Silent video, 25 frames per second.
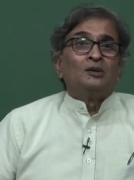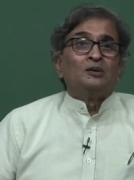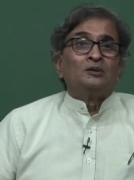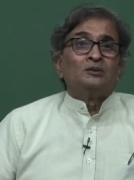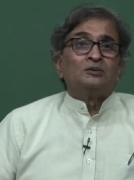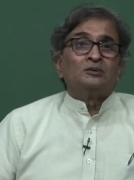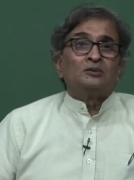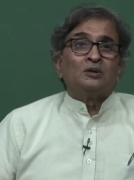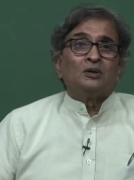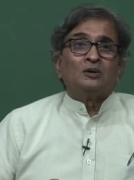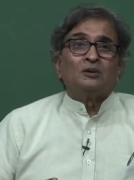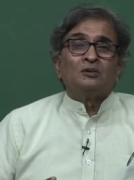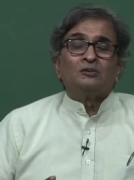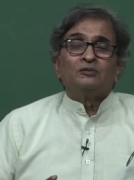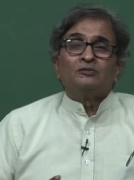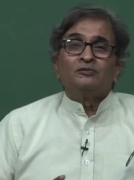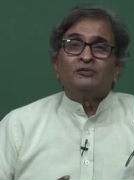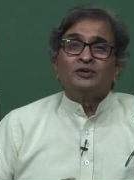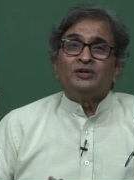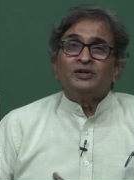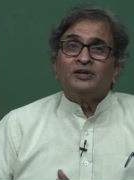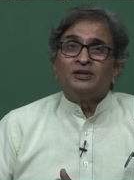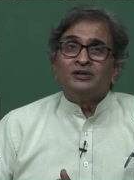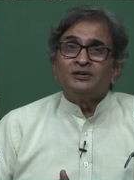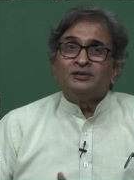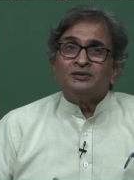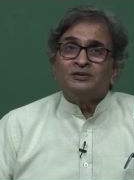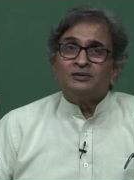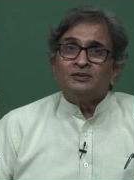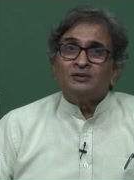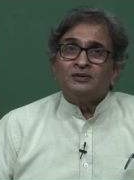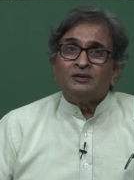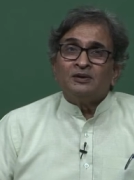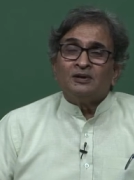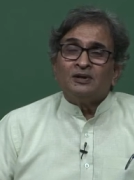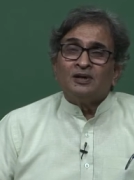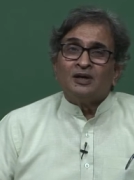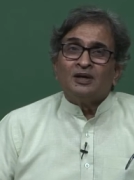So, we did
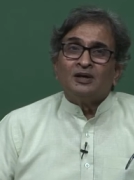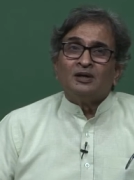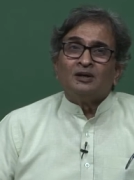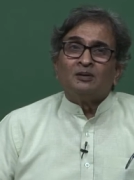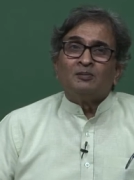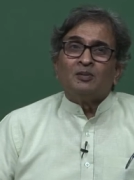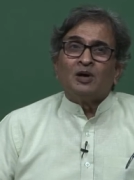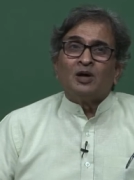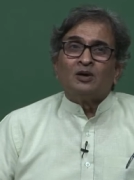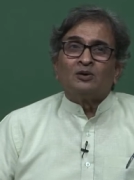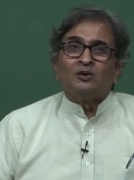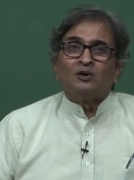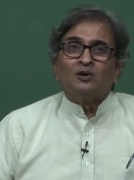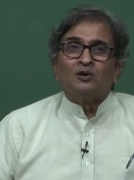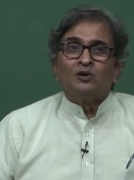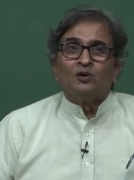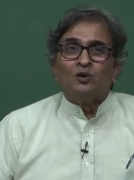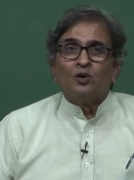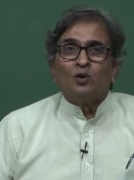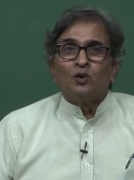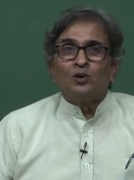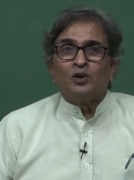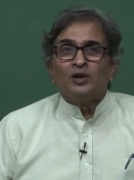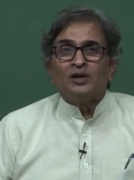learn about low